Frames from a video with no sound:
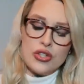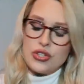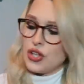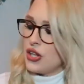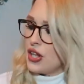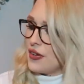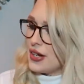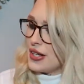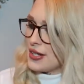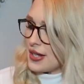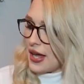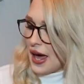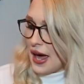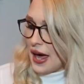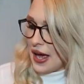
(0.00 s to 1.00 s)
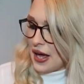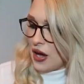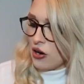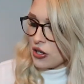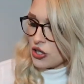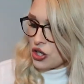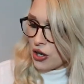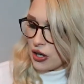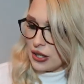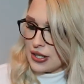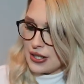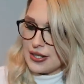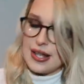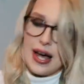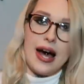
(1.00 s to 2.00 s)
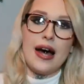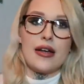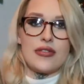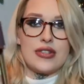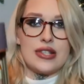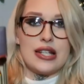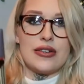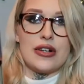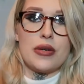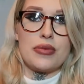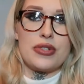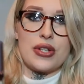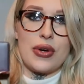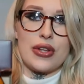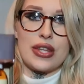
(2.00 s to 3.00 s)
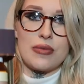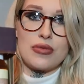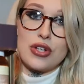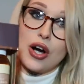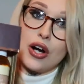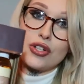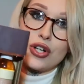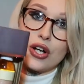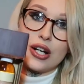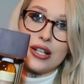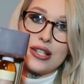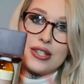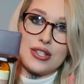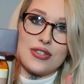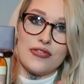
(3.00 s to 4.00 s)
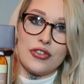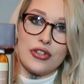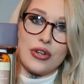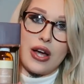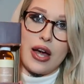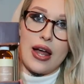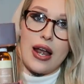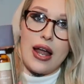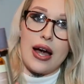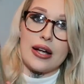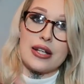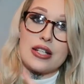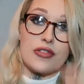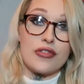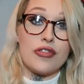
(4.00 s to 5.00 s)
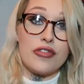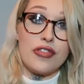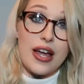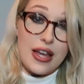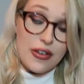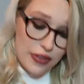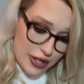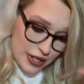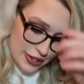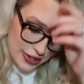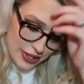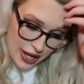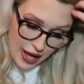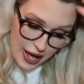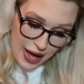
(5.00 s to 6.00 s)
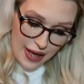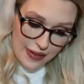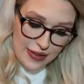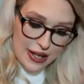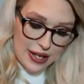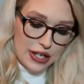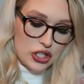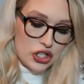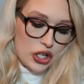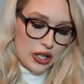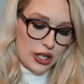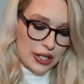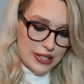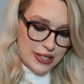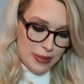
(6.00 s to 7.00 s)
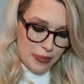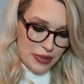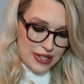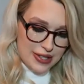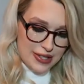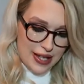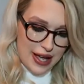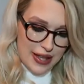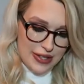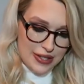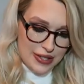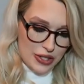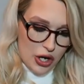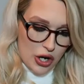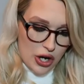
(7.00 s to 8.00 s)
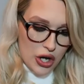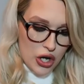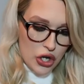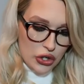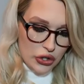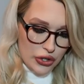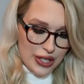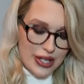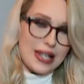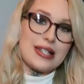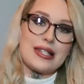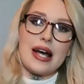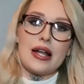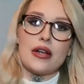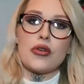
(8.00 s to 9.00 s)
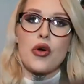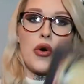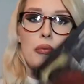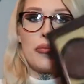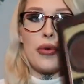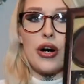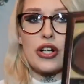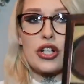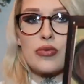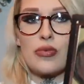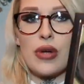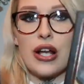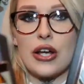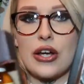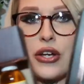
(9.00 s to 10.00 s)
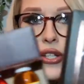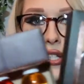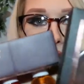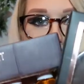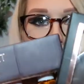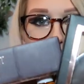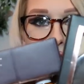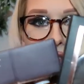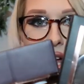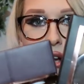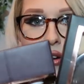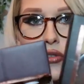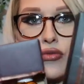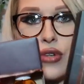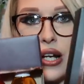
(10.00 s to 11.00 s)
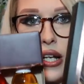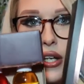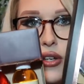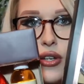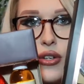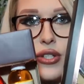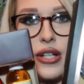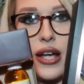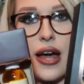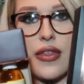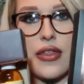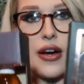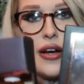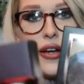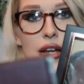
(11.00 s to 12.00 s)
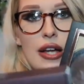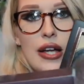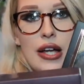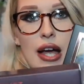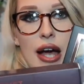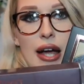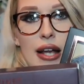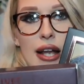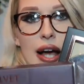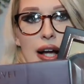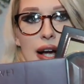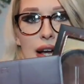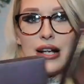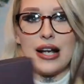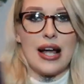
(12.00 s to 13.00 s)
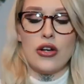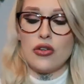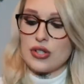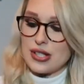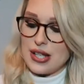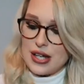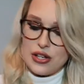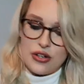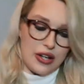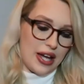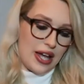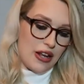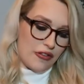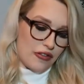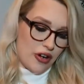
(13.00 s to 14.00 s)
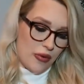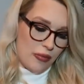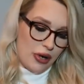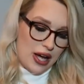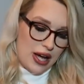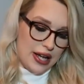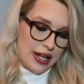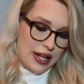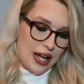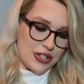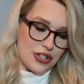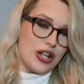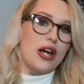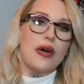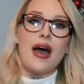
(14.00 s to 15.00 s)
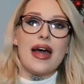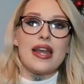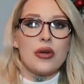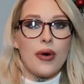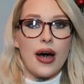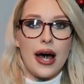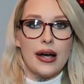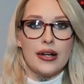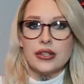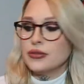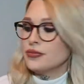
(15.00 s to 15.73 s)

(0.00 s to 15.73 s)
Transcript: So there is a hot chocolate set of syrups. You add them to your hot chocolates to get like different flavours. And then a chocolate dipping set. This has got cookies and marshmallows. And I thought that looked really cute together. And that kind of like looks like you could get it from like, I don't know, anywhere.